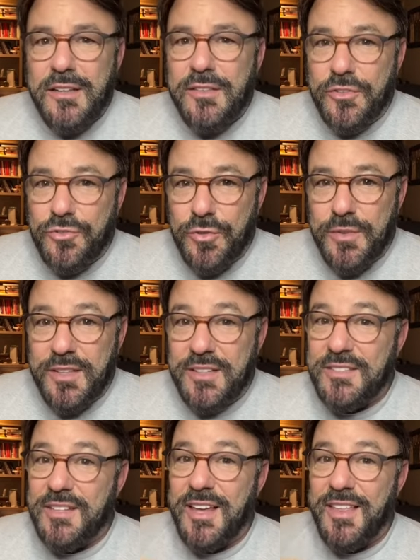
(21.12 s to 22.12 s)
the truth
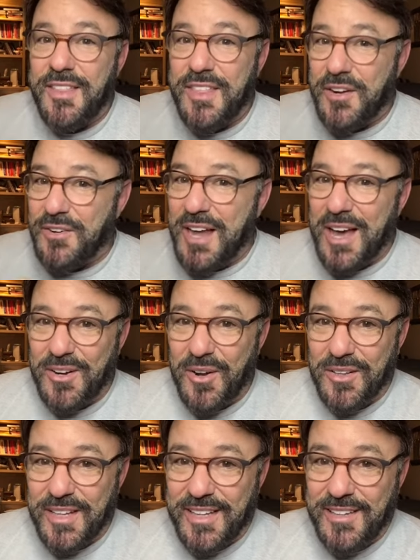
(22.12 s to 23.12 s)
is, they're not
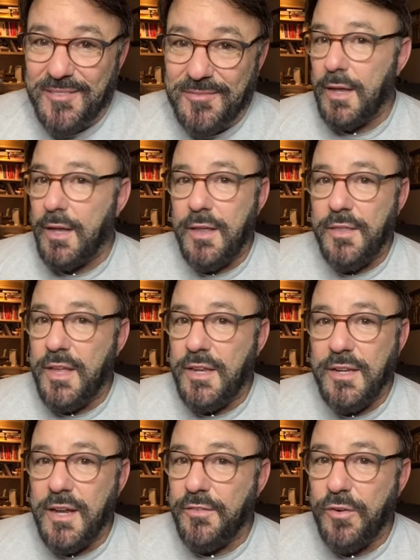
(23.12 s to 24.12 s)
all in. They
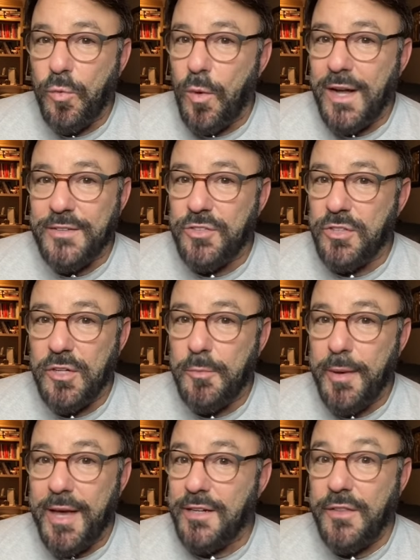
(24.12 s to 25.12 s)
never want to look
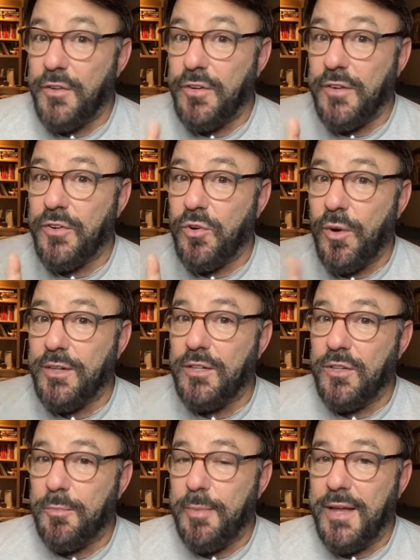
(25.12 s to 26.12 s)
bad and they're never going to
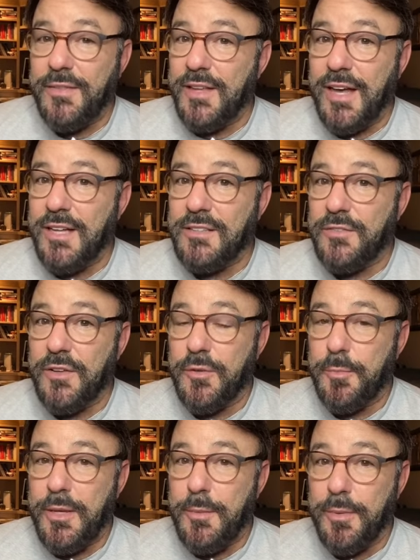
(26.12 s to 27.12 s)
look bad in the eyes of other
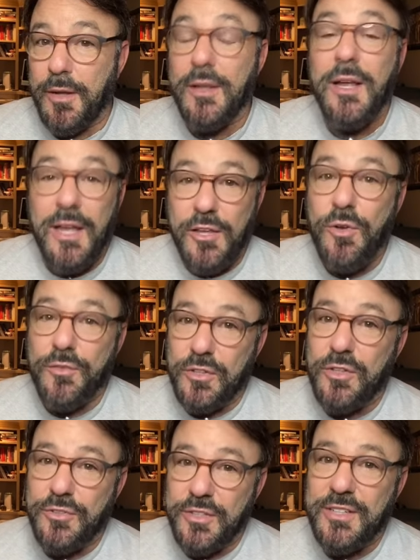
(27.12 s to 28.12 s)
people. You have to
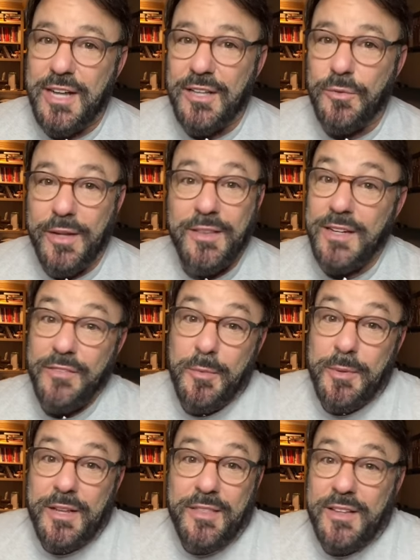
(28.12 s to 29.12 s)
learn to tolerate that
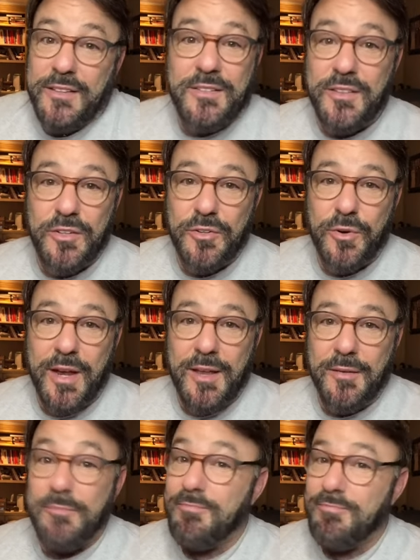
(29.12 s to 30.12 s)
everybody thinks that they're great
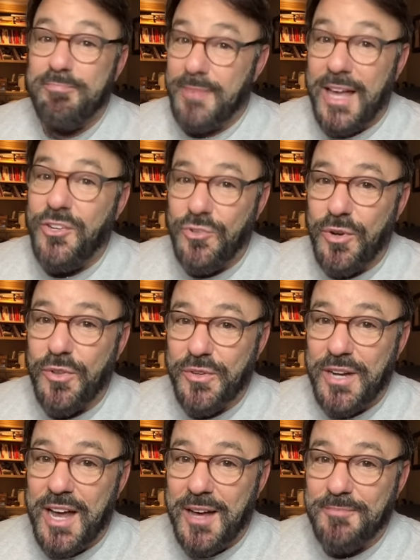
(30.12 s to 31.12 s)
and you know they're
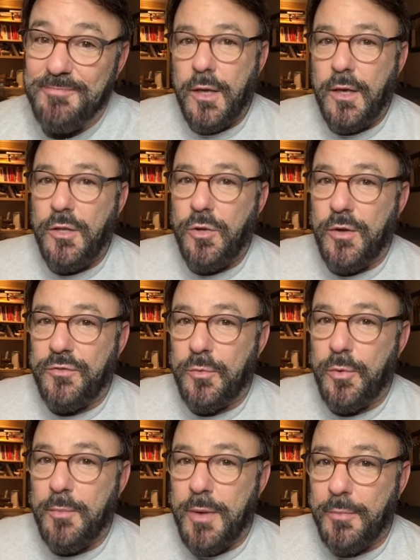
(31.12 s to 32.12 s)
not. You have to
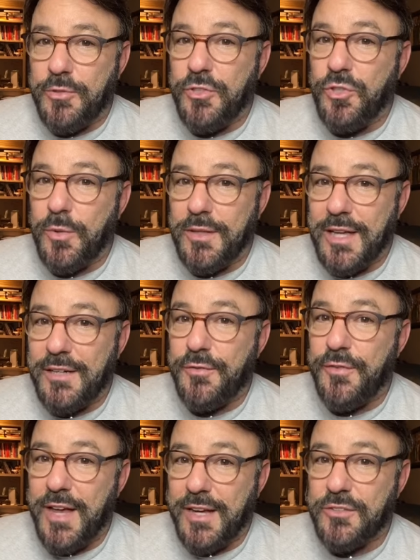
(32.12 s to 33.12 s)
remember to do a lot of
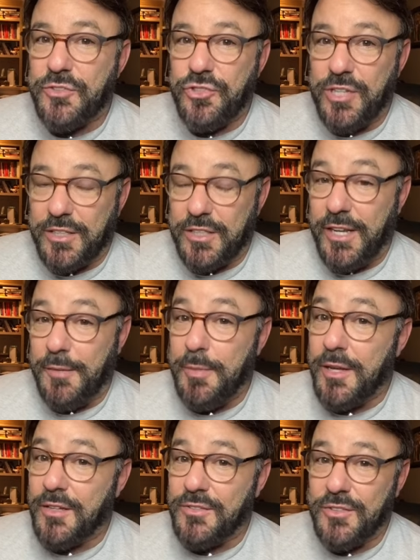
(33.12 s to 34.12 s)
fact checking
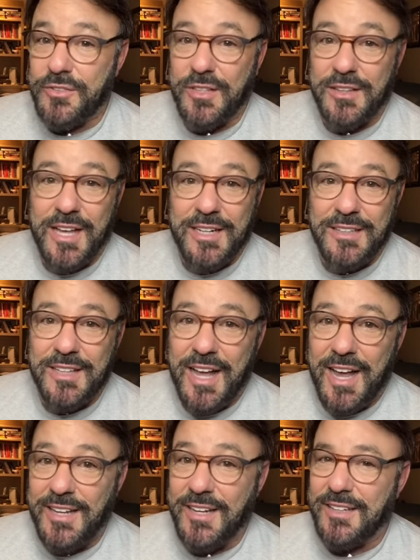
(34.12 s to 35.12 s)
because there's a lot of
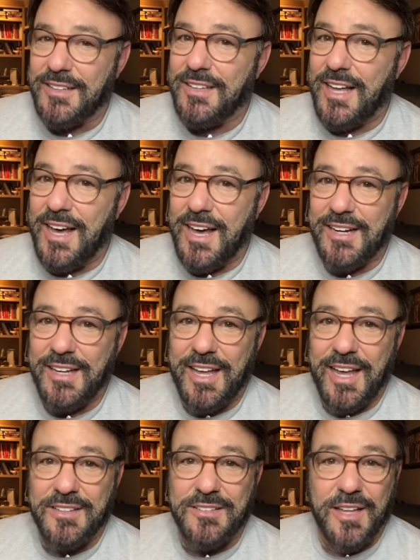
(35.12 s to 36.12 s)
lying and a lot of
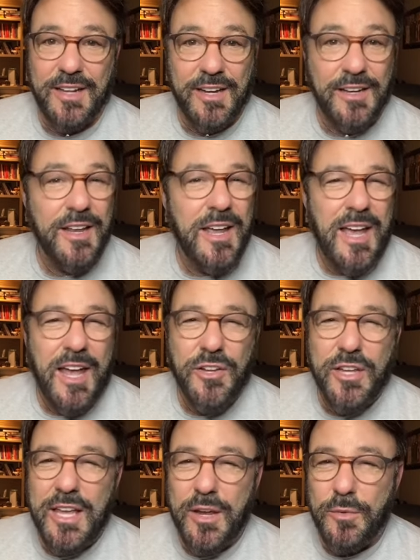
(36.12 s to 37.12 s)
gaslighting, and you
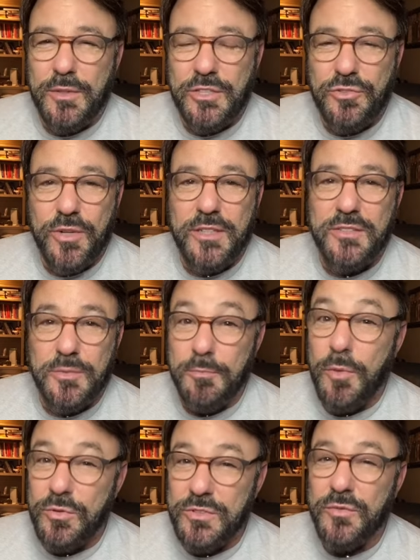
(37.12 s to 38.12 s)
can't really trust
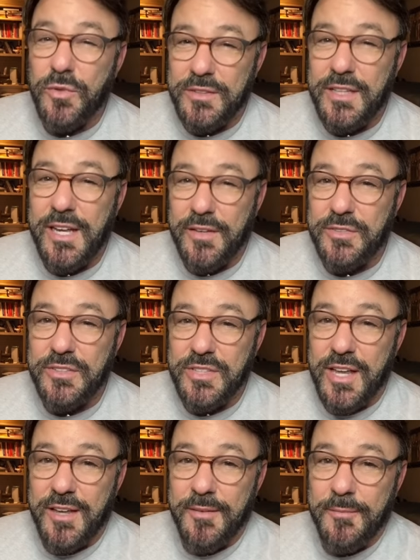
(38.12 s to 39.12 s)
most of what they have to
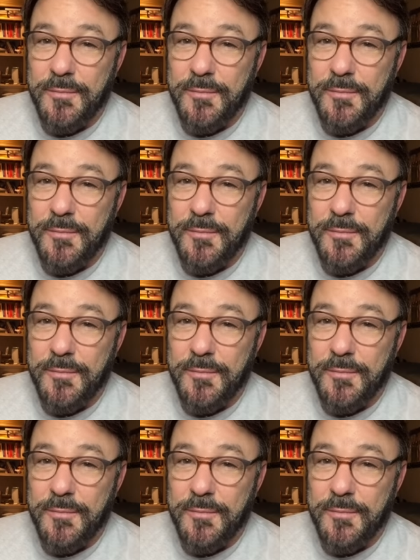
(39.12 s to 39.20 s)
say.